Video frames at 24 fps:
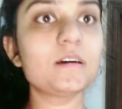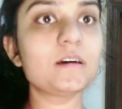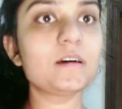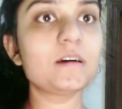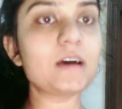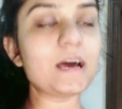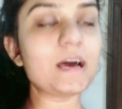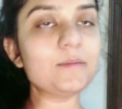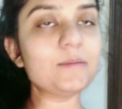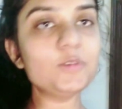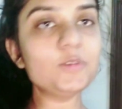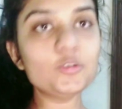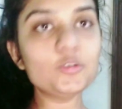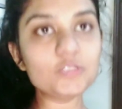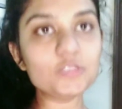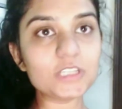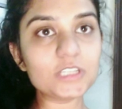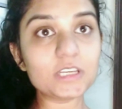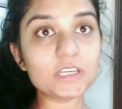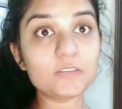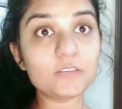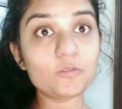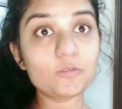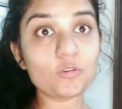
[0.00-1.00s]
I'm using it
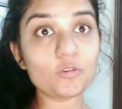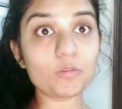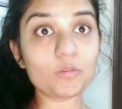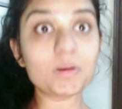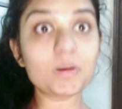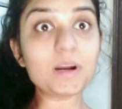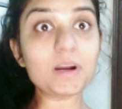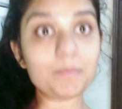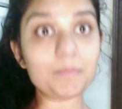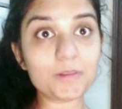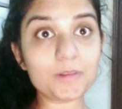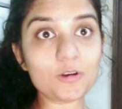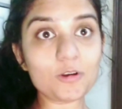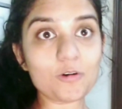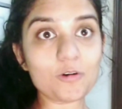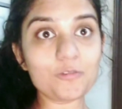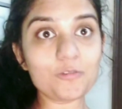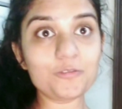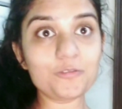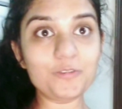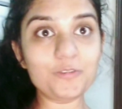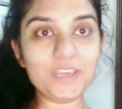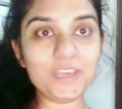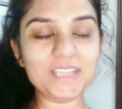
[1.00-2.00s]
from a couple of
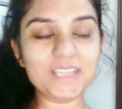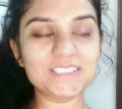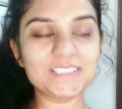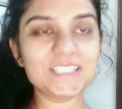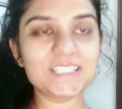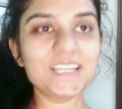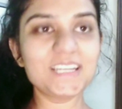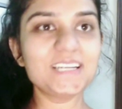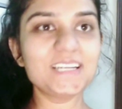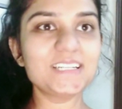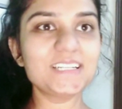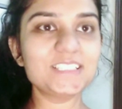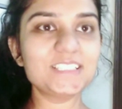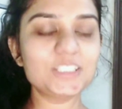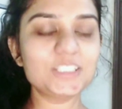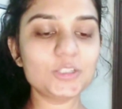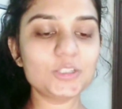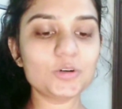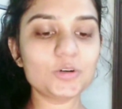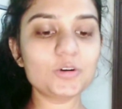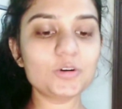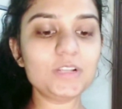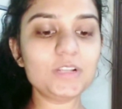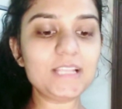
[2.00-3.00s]
weeks. So
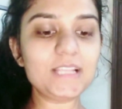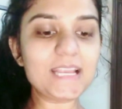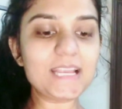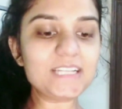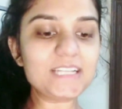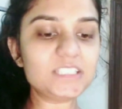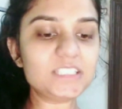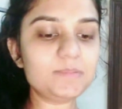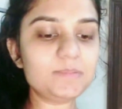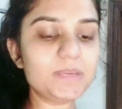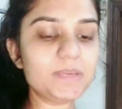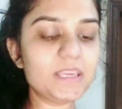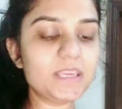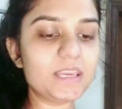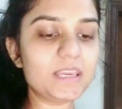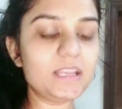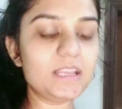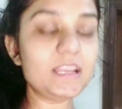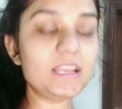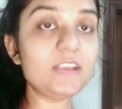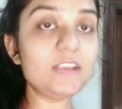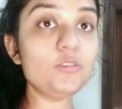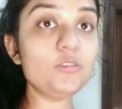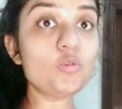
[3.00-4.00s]
let's begin.
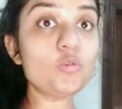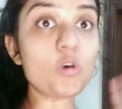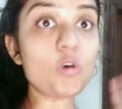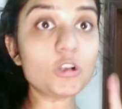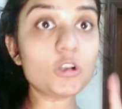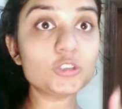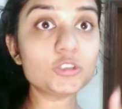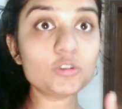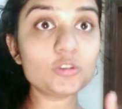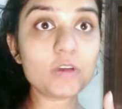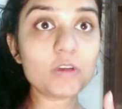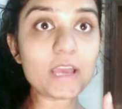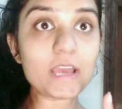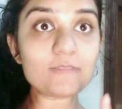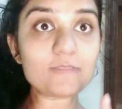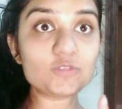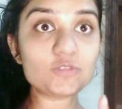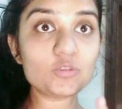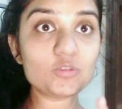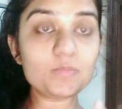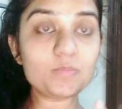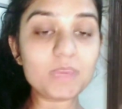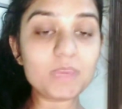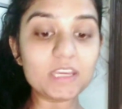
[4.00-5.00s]
And you also have to
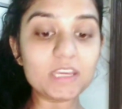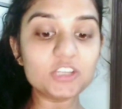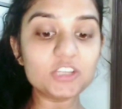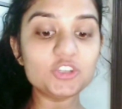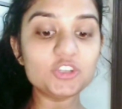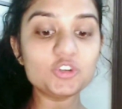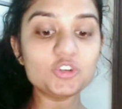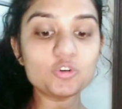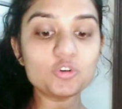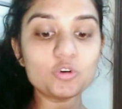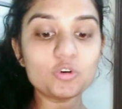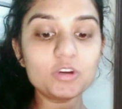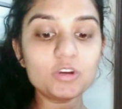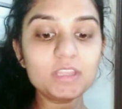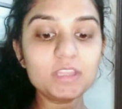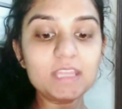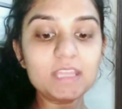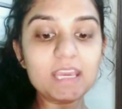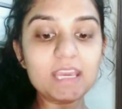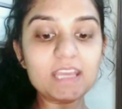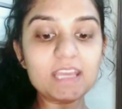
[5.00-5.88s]
make sure that